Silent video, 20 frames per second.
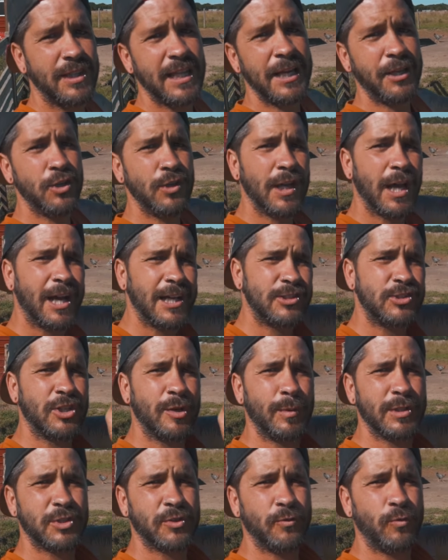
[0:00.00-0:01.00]
Thank you guys
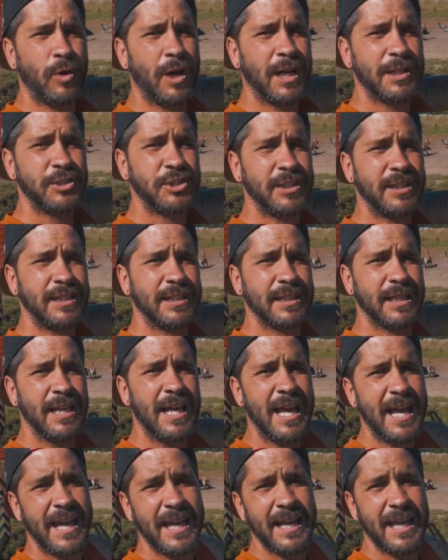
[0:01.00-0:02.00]
so much for watching
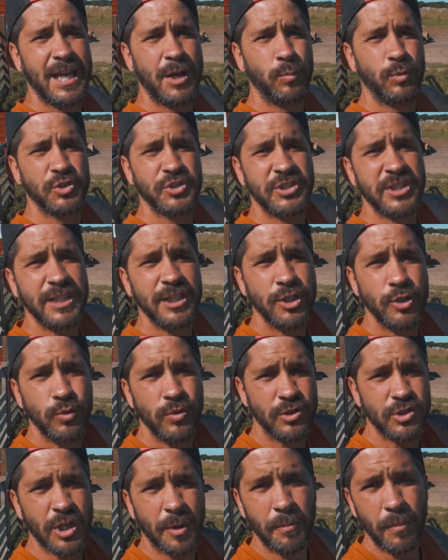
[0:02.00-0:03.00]
and we'll see you
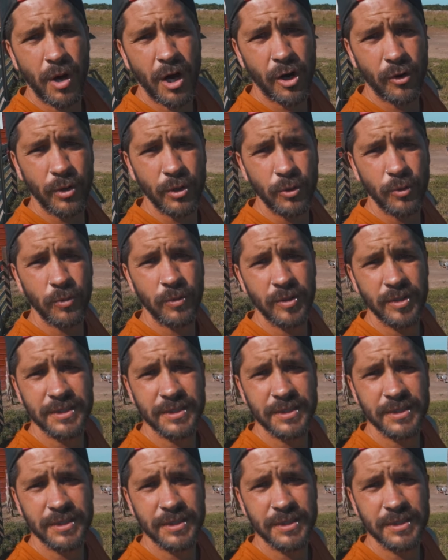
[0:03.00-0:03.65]
tomorrow.